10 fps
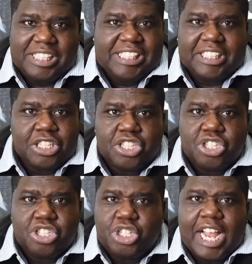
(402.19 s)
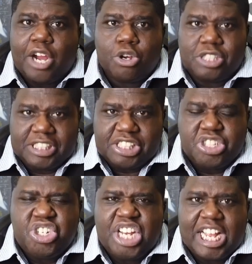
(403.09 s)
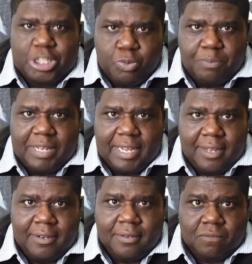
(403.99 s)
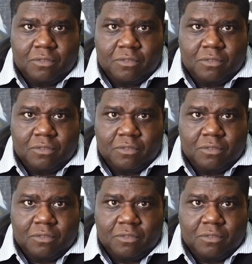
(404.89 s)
this isn't checkers, this is chess we're playing.